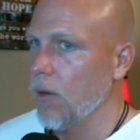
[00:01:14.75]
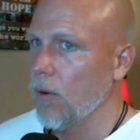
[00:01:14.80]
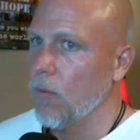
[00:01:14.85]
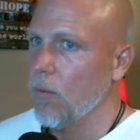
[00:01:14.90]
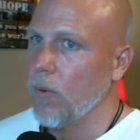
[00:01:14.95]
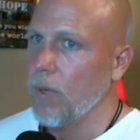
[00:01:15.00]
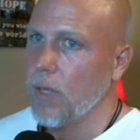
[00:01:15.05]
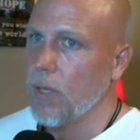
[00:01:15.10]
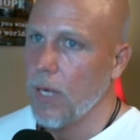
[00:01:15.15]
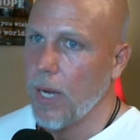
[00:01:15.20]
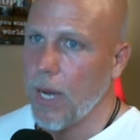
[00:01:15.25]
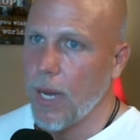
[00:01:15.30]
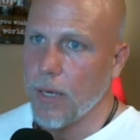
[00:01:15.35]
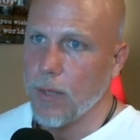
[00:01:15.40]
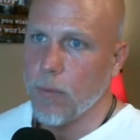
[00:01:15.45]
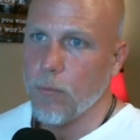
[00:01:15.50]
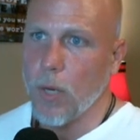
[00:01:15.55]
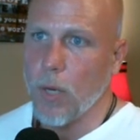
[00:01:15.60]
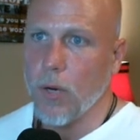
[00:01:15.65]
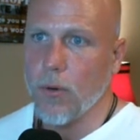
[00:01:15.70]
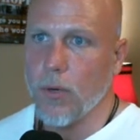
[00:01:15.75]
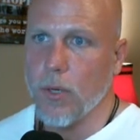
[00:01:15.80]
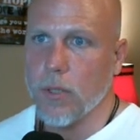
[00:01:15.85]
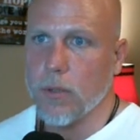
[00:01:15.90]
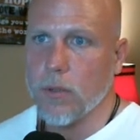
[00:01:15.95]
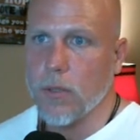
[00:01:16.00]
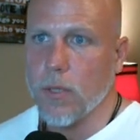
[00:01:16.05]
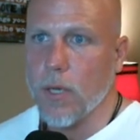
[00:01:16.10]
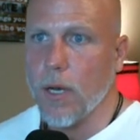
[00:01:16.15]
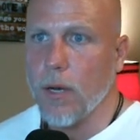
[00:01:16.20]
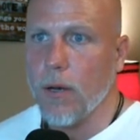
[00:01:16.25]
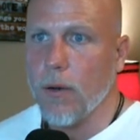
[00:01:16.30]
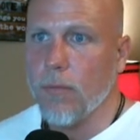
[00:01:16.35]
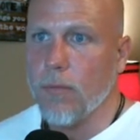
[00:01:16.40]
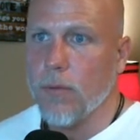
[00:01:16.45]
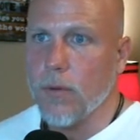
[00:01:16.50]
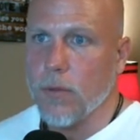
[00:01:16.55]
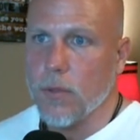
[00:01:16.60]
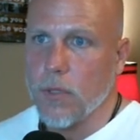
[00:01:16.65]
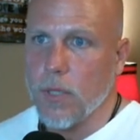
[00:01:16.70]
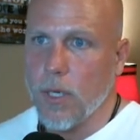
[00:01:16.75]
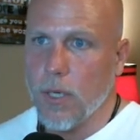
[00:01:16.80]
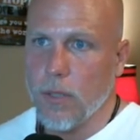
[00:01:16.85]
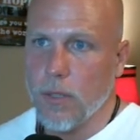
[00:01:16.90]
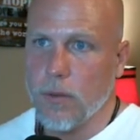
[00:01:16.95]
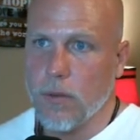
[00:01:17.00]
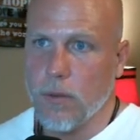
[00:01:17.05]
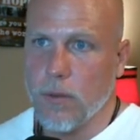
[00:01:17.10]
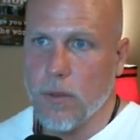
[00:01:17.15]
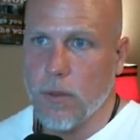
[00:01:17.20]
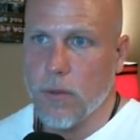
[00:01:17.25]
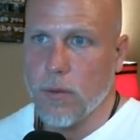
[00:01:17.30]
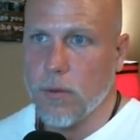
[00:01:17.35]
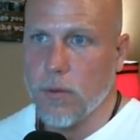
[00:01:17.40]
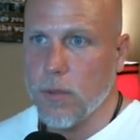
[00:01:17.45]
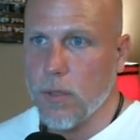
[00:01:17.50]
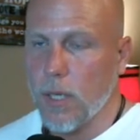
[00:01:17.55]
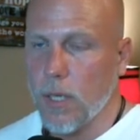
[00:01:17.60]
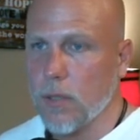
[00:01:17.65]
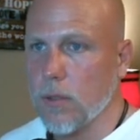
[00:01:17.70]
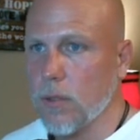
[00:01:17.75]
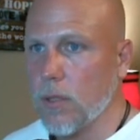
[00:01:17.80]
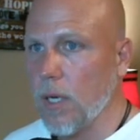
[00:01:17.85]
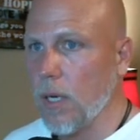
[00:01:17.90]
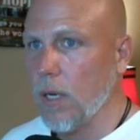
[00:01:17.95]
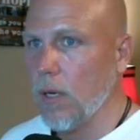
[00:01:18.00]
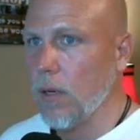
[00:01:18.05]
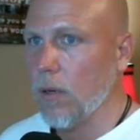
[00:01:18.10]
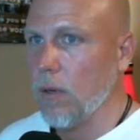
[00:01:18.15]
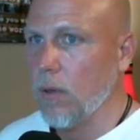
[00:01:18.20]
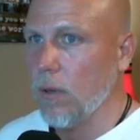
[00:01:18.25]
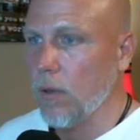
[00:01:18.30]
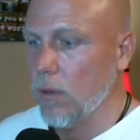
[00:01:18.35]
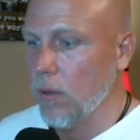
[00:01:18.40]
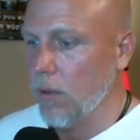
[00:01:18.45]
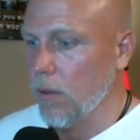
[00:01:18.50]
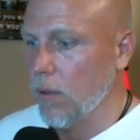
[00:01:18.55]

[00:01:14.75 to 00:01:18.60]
with an added bonus of Sun sextile